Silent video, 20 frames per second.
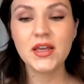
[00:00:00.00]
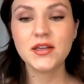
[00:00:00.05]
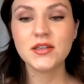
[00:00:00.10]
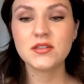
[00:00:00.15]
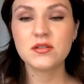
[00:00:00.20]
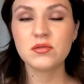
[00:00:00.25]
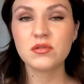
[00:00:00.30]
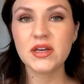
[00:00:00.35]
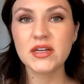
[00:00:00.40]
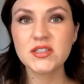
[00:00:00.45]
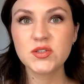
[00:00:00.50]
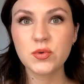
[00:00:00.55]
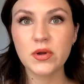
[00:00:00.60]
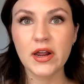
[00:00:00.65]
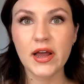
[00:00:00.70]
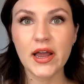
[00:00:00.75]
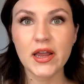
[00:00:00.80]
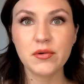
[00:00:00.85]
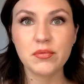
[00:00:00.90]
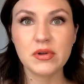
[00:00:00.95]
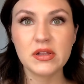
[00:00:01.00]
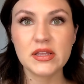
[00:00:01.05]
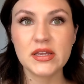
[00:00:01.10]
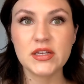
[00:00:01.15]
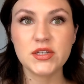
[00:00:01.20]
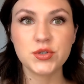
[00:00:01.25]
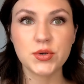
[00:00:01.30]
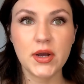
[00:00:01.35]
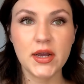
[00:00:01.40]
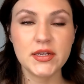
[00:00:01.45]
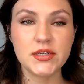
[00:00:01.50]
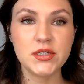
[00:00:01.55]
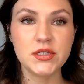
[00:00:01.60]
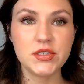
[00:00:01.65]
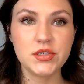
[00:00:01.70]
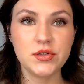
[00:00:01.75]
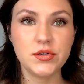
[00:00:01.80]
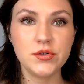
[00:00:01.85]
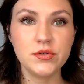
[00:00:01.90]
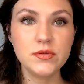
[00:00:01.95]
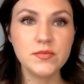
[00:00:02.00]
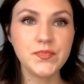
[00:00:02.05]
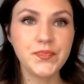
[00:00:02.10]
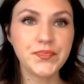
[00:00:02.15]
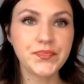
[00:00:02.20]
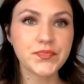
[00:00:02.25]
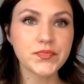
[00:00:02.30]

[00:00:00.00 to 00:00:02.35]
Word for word: So that's what I really try to do